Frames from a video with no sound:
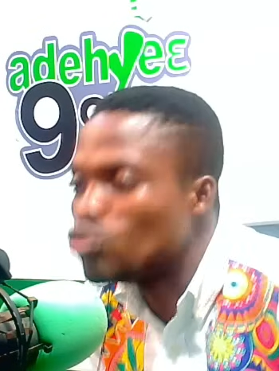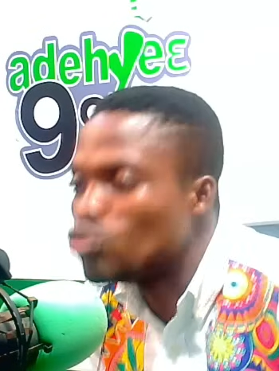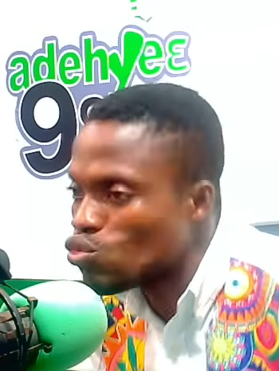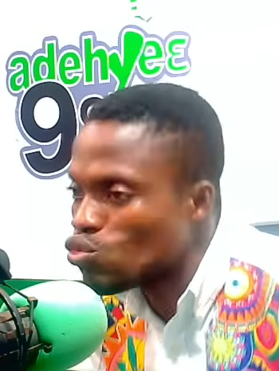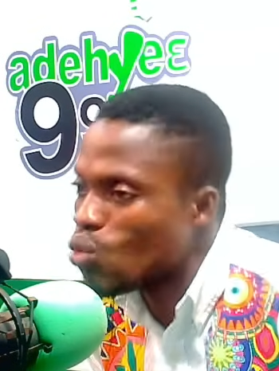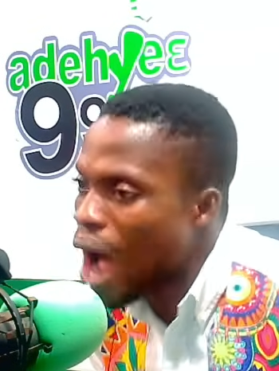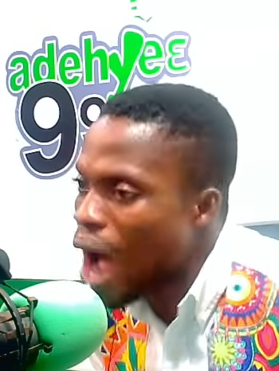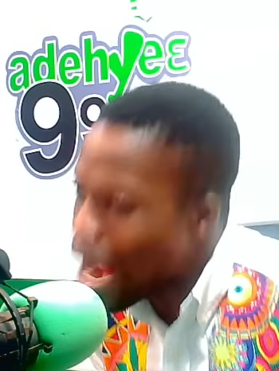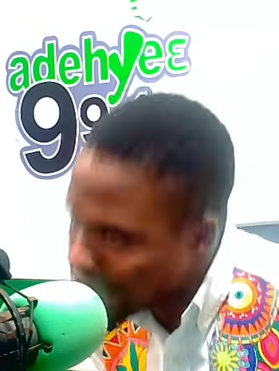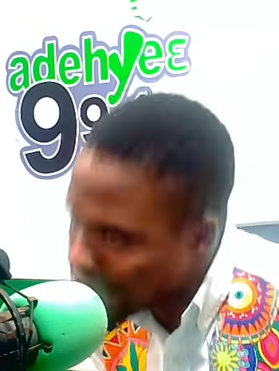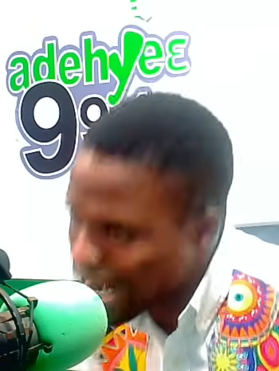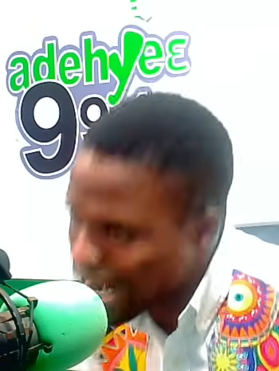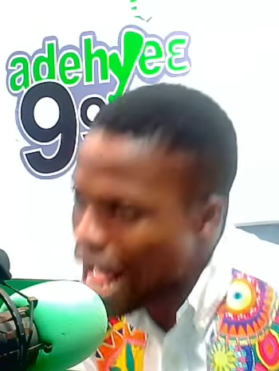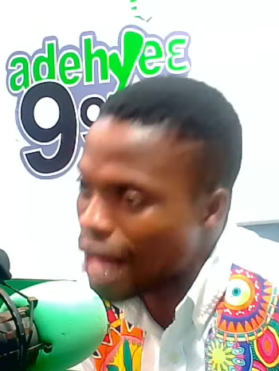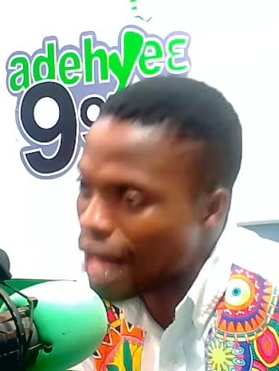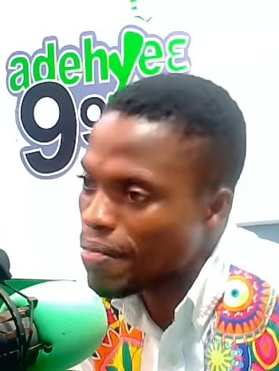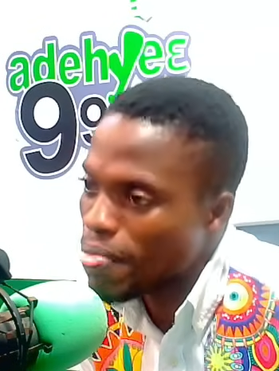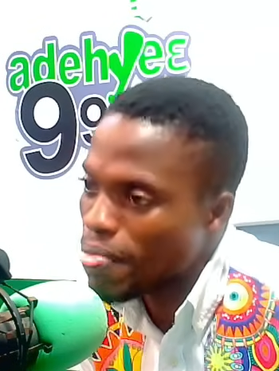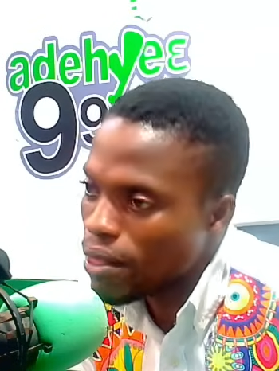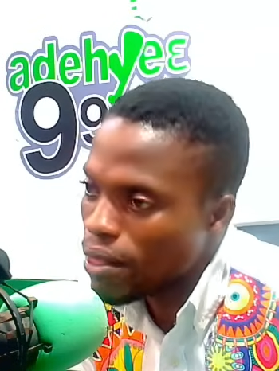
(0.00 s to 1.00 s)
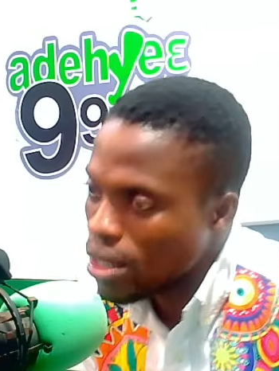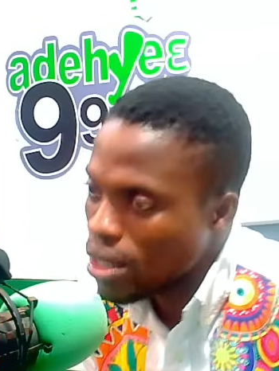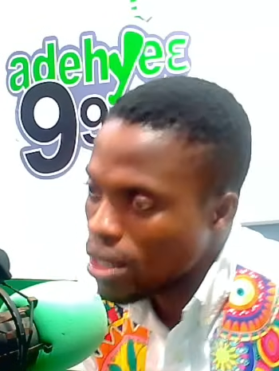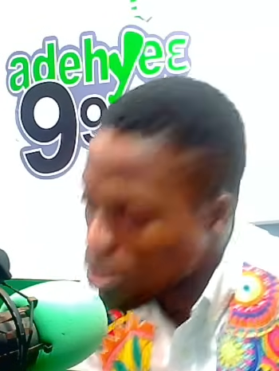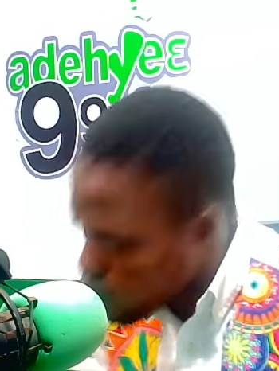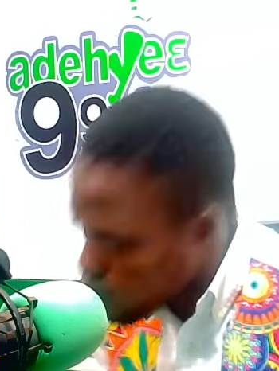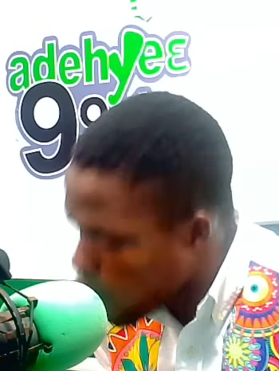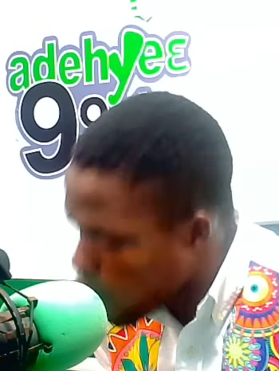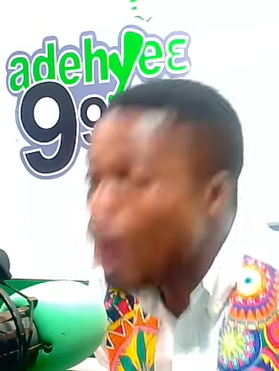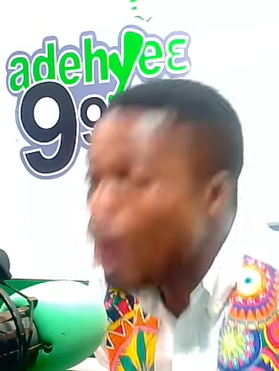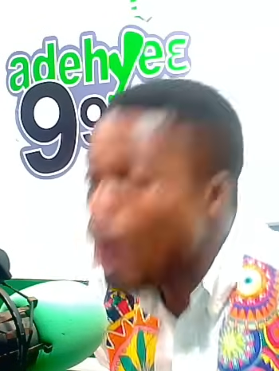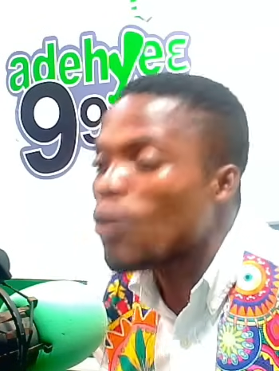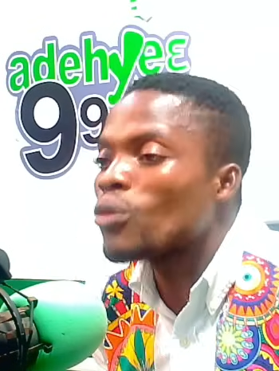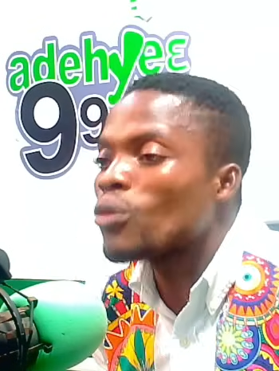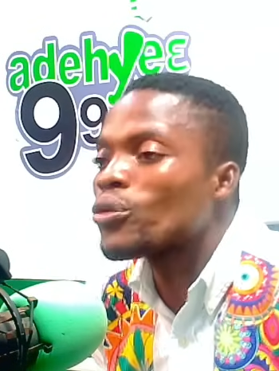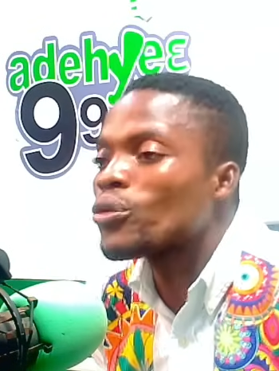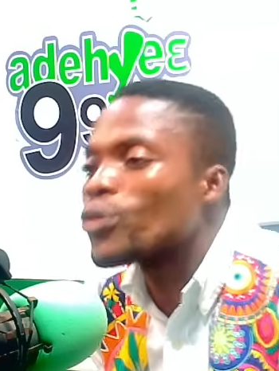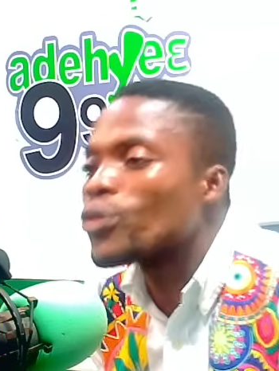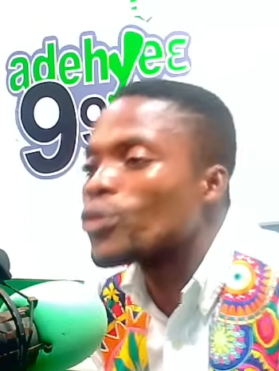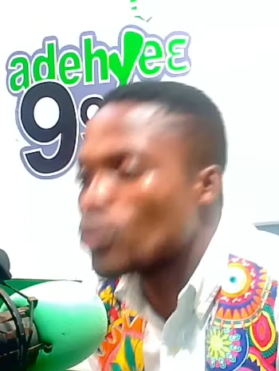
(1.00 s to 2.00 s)
do Accra. Walk up of you
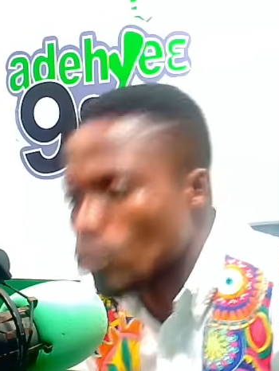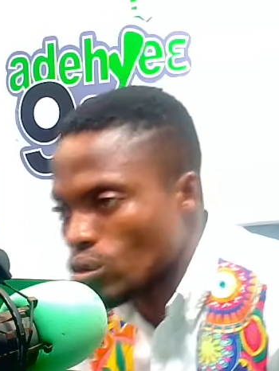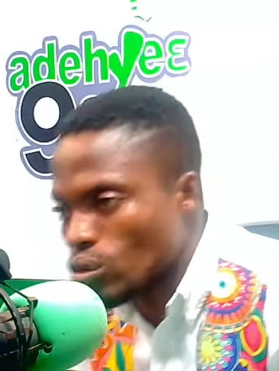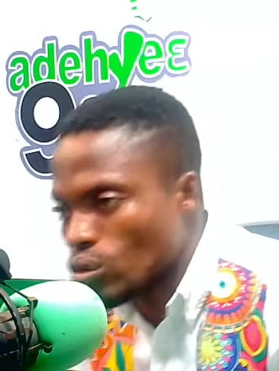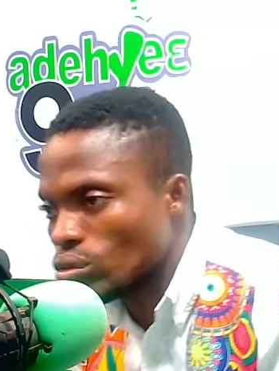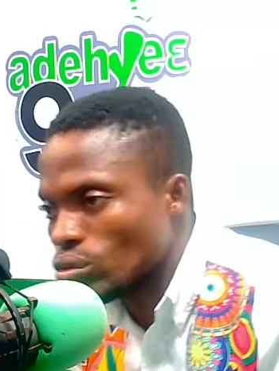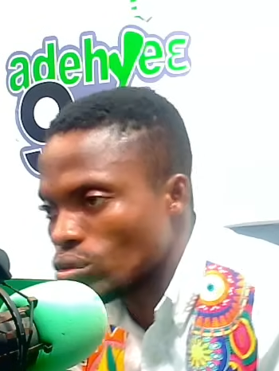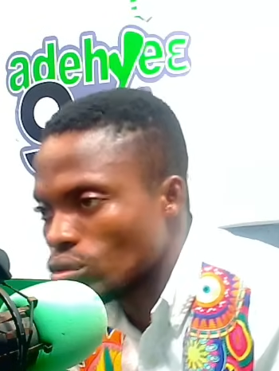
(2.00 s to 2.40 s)
don't know.